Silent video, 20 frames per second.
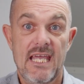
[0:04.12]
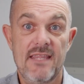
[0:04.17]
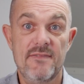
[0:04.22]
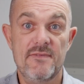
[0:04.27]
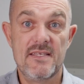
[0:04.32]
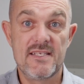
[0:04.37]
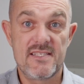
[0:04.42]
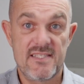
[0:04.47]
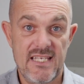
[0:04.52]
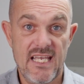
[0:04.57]
In
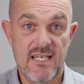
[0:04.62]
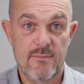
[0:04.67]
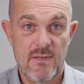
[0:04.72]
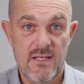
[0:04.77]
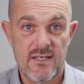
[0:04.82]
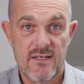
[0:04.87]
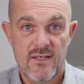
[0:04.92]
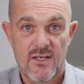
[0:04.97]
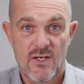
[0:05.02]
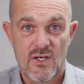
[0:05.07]
this
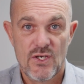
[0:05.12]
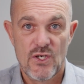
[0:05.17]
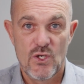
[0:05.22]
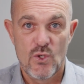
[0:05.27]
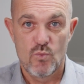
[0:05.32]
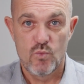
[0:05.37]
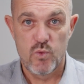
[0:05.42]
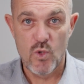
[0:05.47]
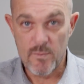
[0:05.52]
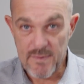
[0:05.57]
segment,
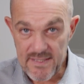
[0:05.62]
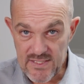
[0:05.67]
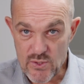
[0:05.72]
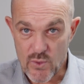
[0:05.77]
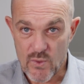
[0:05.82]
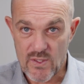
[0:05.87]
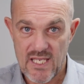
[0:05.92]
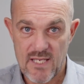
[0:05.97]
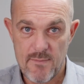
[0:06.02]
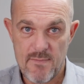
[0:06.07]
we'll be
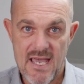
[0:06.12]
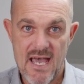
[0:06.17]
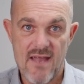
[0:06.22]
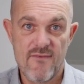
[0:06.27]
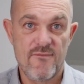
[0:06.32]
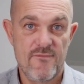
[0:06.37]
talking about